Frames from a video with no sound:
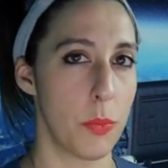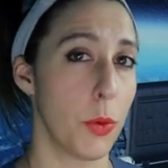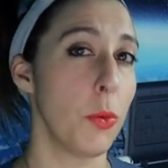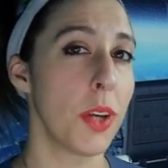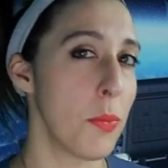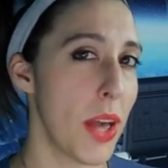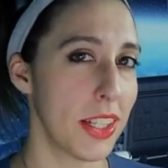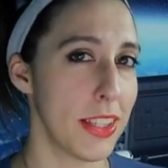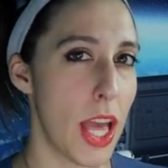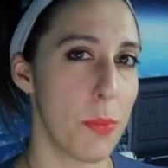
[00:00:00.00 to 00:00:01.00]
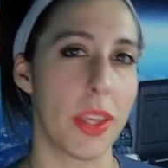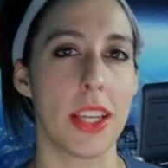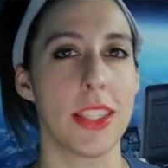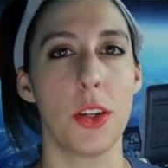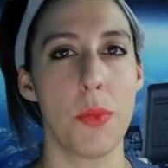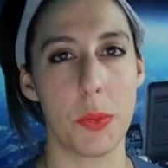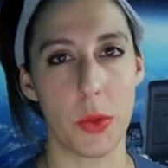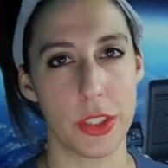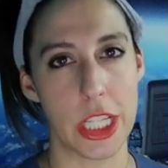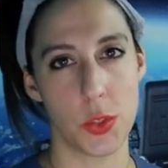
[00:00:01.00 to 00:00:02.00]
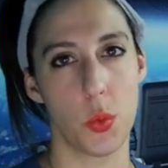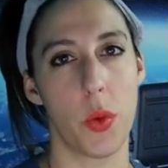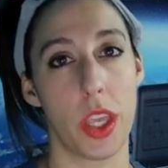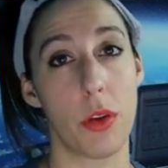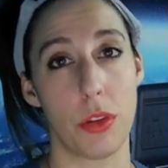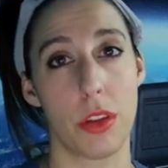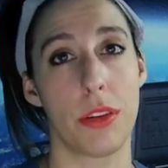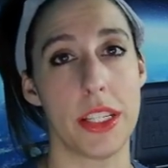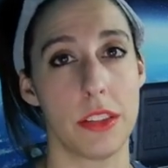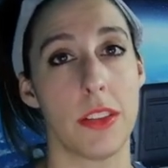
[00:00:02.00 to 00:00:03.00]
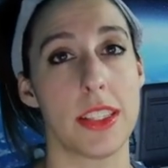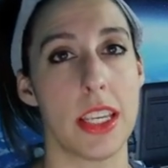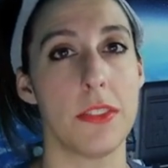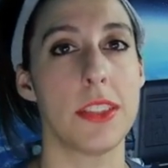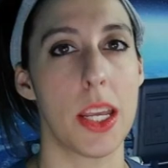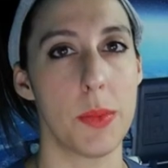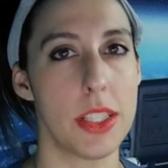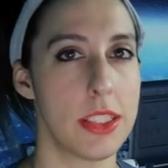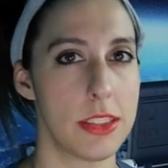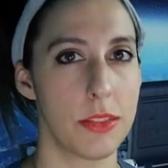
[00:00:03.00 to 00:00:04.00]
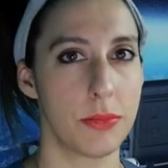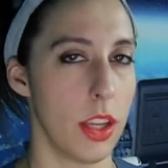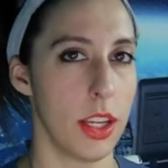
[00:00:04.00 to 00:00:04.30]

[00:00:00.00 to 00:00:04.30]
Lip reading: But we'll come back to that because it'll make more sense when we go through the rest of these if statements.